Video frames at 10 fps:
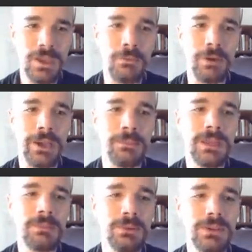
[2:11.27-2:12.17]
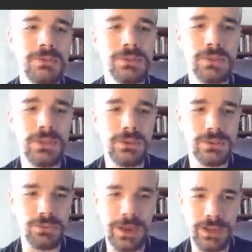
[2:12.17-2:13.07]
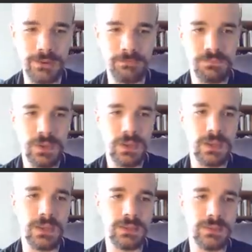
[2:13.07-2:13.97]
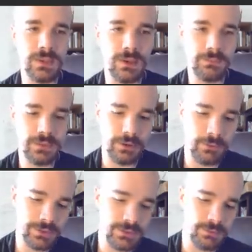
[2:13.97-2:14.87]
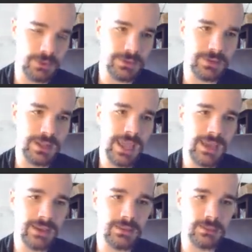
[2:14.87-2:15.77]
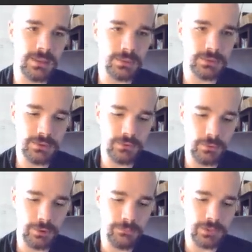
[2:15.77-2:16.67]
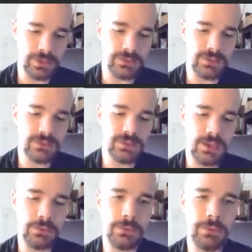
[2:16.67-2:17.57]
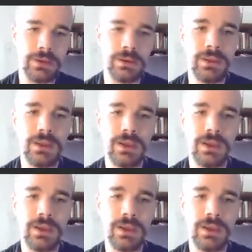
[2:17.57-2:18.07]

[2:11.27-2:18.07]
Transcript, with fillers: Well, how people usually use random is, um, you know, one smart little hack that people do for it is let's say we want a,